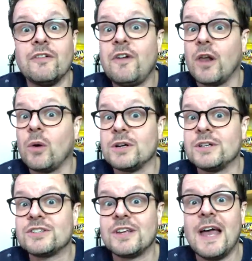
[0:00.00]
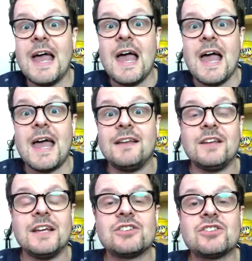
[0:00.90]
followers, and
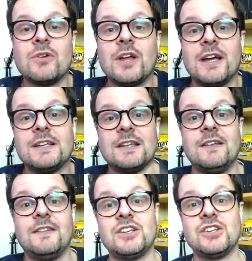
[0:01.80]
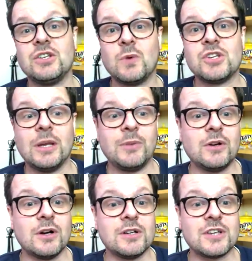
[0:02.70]
it's so nice that she's watching
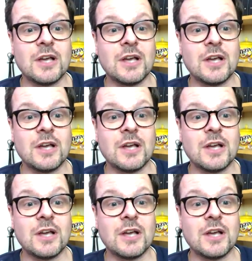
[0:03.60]
because